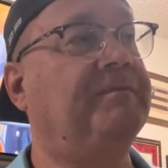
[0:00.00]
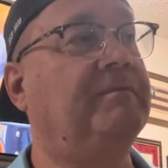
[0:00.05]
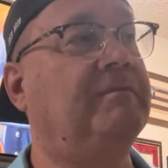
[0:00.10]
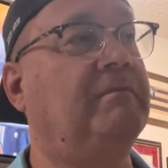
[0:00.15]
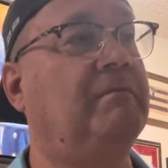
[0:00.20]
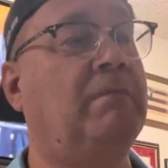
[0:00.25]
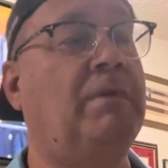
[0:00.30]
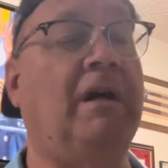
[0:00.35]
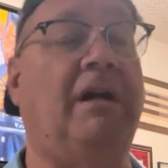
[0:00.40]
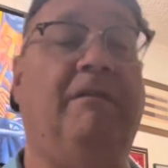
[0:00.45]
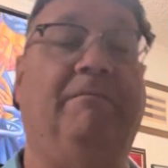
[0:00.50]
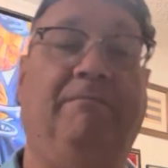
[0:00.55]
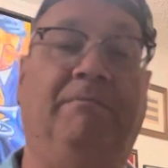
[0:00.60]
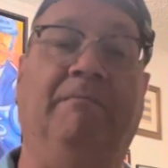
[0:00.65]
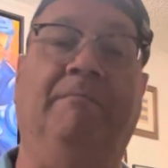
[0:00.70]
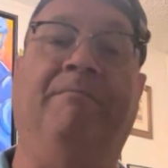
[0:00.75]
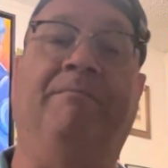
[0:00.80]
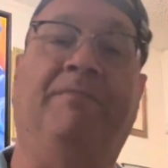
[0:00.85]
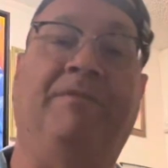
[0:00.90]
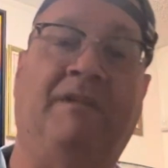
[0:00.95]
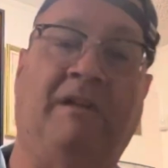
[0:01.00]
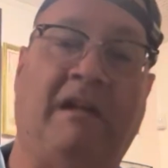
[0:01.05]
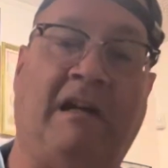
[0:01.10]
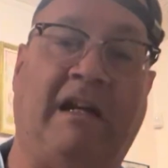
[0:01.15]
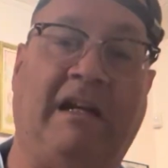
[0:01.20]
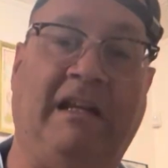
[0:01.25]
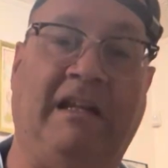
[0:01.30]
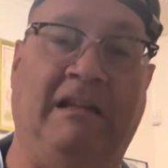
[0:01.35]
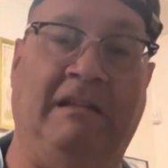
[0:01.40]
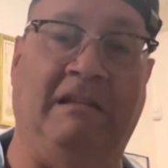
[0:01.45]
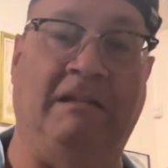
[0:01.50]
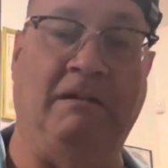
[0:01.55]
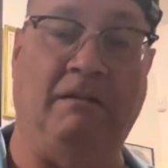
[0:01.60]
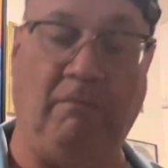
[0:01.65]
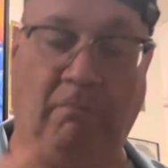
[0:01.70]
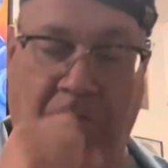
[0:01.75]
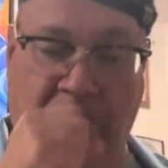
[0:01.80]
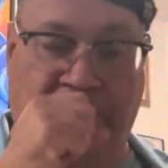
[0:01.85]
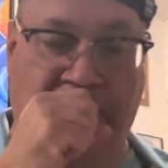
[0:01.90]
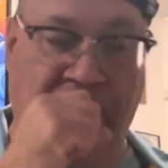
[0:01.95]
But kind of
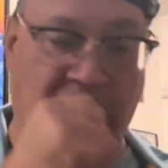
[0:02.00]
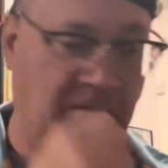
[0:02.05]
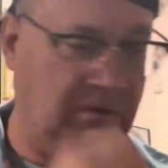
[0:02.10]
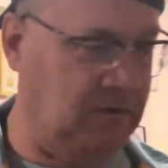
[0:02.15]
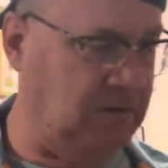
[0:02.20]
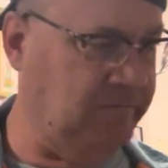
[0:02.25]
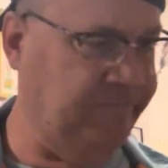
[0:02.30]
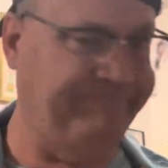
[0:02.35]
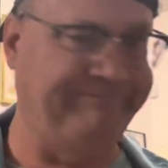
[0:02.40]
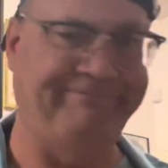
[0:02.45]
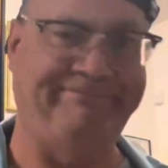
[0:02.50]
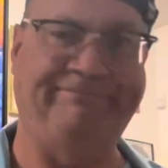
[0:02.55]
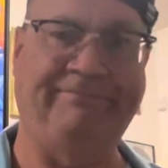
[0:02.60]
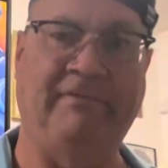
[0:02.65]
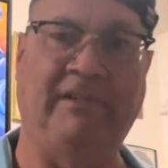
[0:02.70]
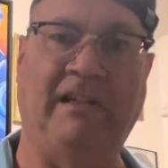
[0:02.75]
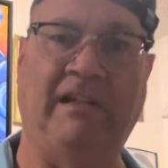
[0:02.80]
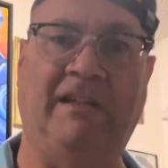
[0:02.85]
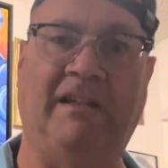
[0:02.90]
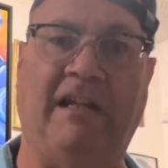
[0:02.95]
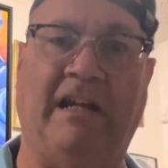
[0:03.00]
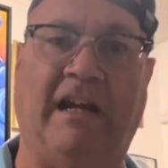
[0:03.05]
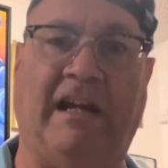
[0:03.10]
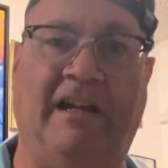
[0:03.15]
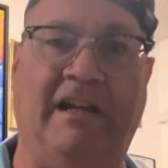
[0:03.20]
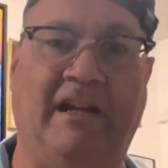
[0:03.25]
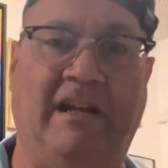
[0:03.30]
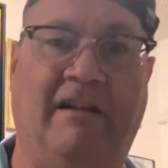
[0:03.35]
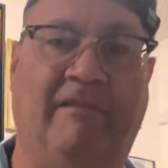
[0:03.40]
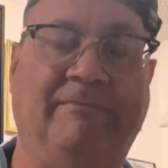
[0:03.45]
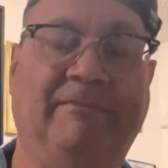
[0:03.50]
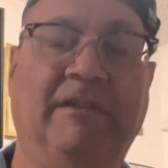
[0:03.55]
get the idea.